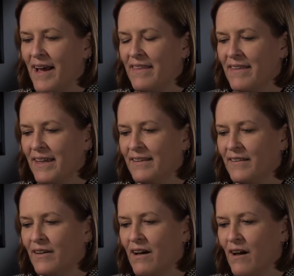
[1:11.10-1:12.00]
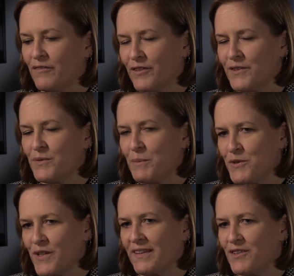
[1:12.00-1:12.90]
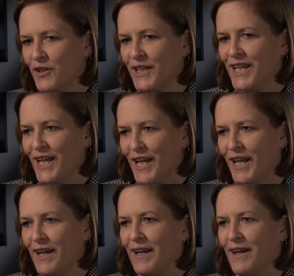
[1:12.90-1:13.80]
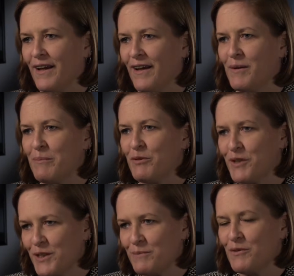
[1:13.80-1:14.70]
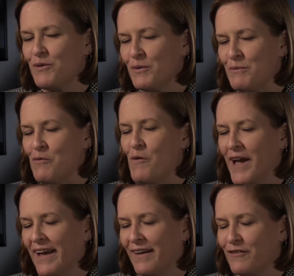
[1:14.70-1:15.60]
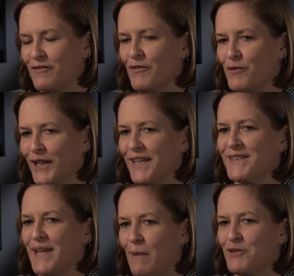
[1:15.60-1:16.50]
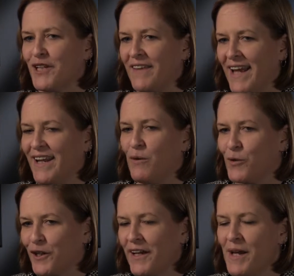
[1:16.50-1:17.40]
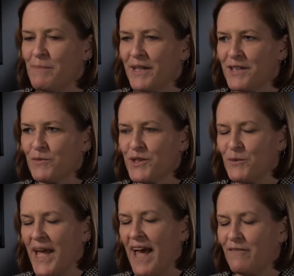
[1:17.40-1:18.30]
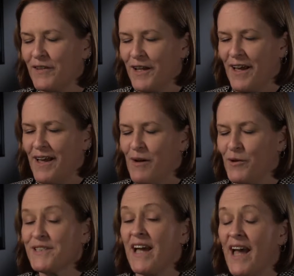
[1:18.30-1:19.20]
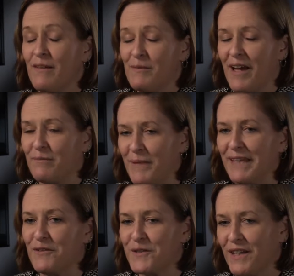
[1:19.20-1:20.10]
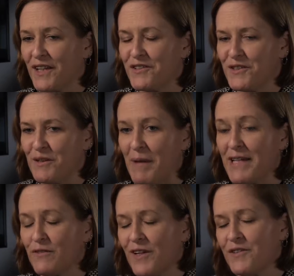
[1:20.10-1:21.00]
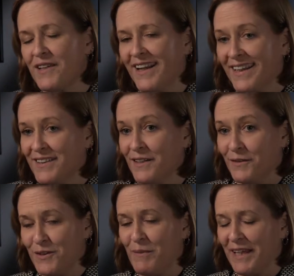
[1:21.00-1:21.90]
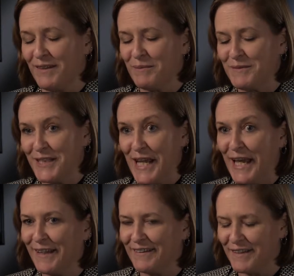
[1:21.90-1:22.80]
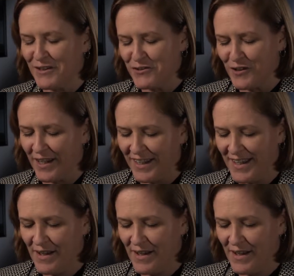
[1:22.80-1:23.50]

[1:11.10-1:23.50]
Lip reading: I think the conference represents our key principal way of really establishing that network, because once I have made those connections in the past few years, and I continue to make them today and yesterday,